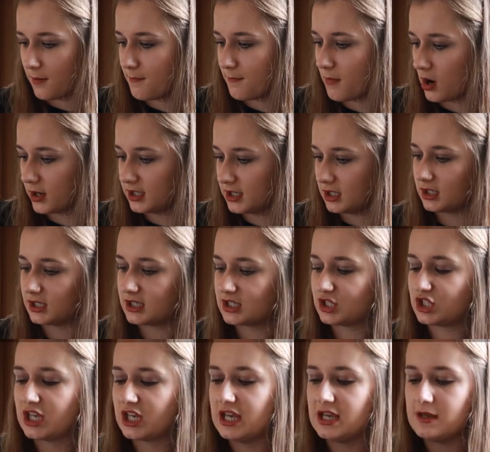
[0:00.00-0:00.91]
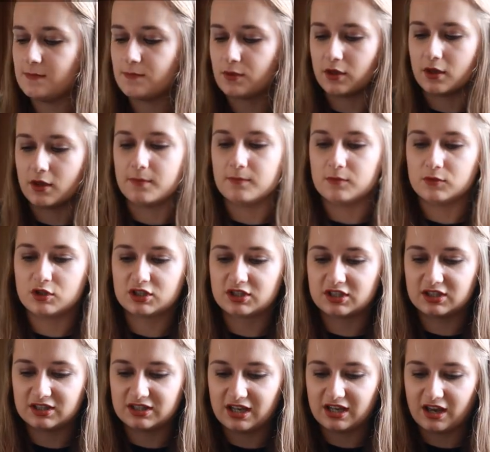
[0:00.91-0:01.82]
I might keep them
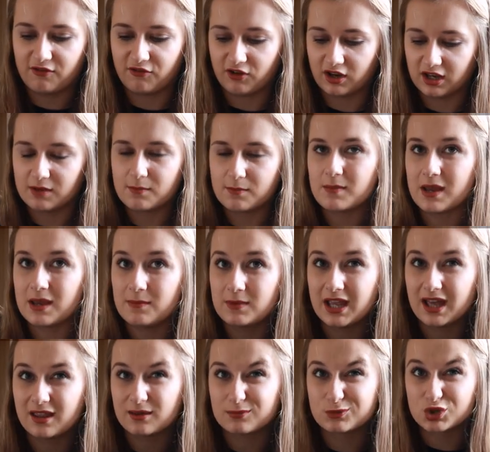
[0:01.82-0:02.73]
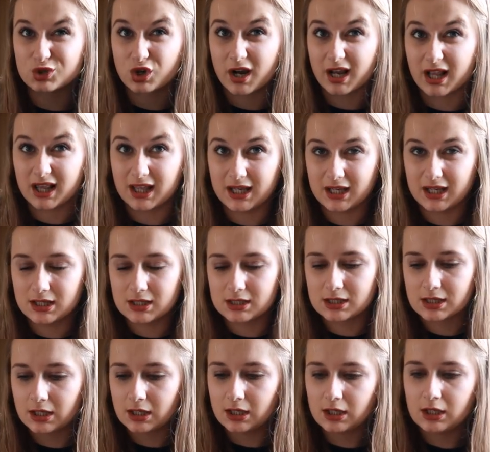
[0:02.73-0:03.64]
just to see if I can maybe get them dry
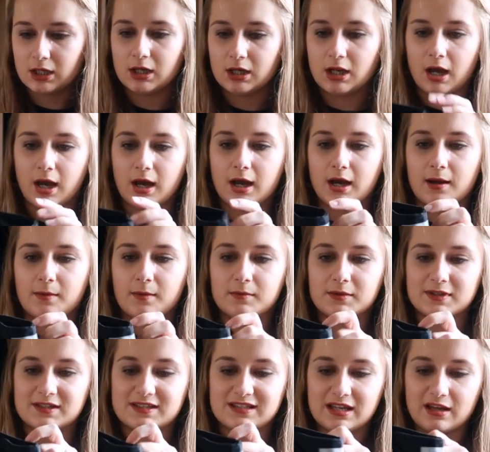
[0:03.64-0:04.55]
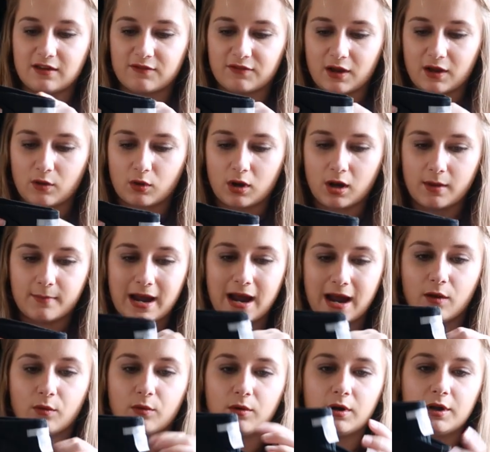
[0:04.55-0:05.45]
cleaned and see if that will come
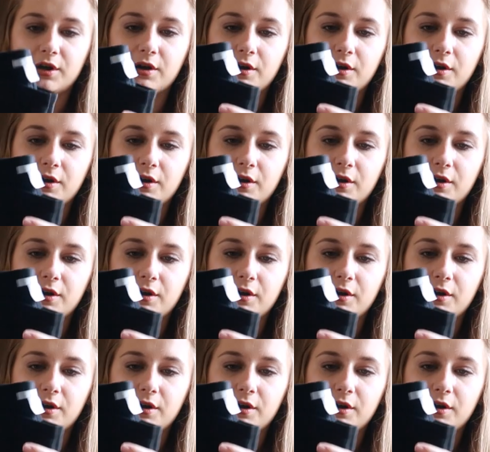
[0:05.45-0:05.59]
out.